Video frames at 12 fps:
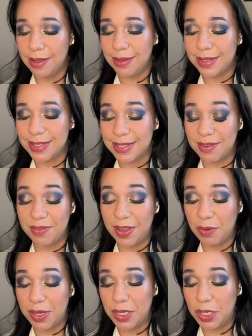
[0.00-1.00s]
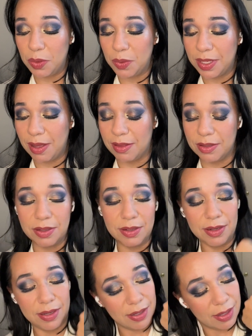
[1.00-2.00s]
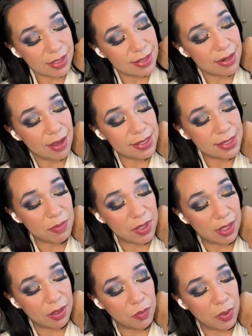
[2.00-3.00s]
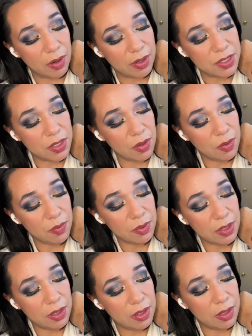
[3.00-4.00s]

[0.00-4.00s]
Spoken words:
This is a very nude color. It's not something I could wear on its own.